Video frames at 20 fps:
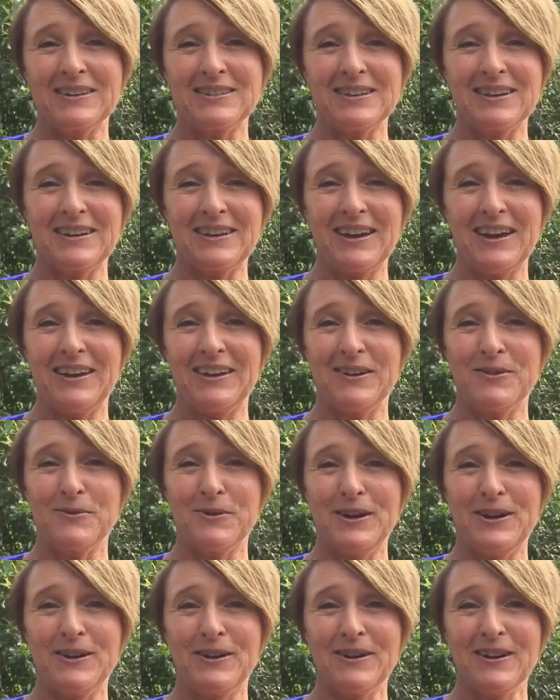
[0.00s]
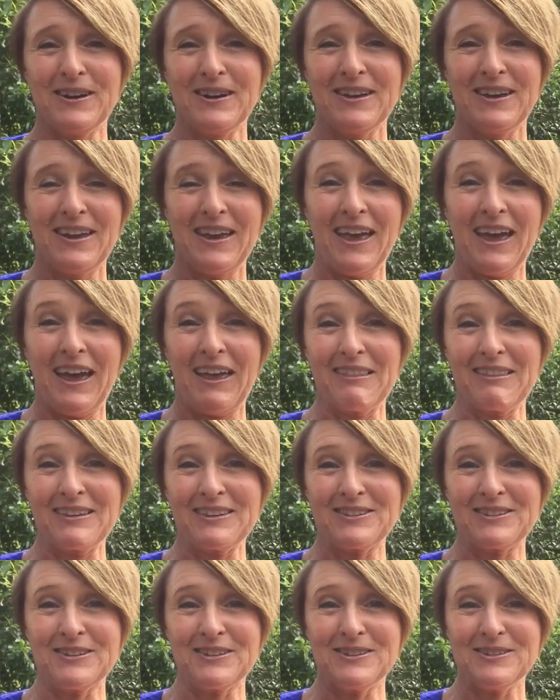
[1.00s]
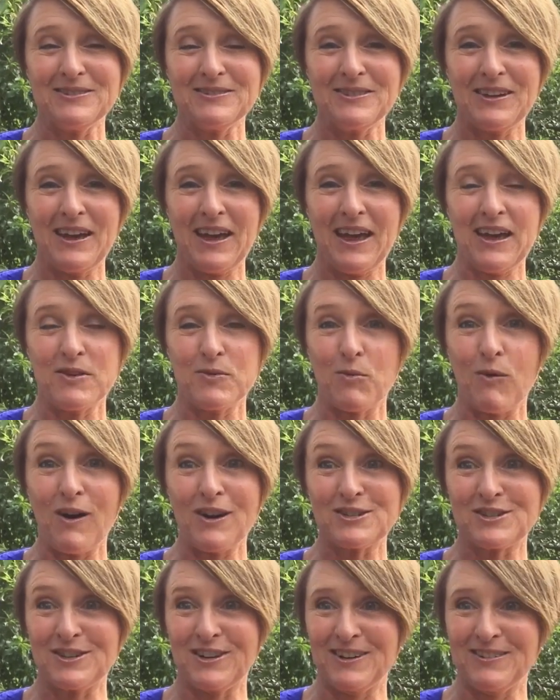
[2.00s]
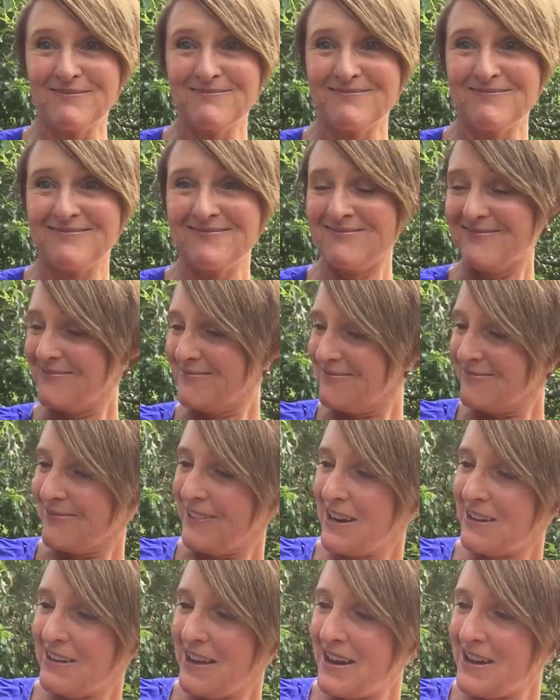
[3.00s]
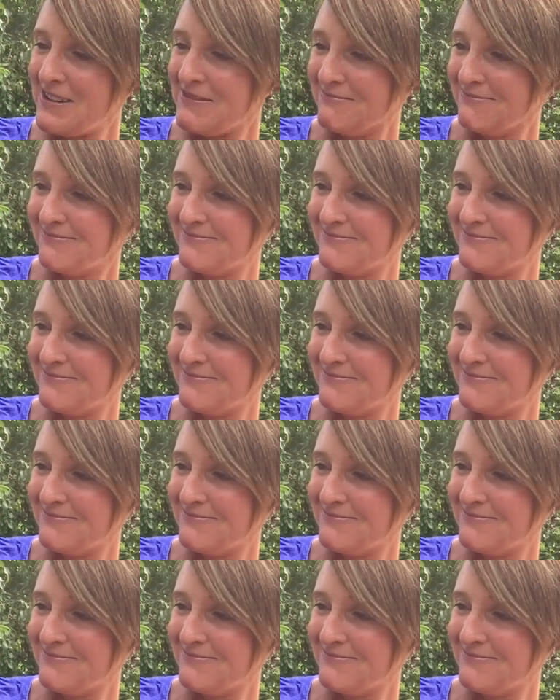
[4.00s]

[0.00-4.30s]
a dedicated reader and listener and watcher. Right, Leia?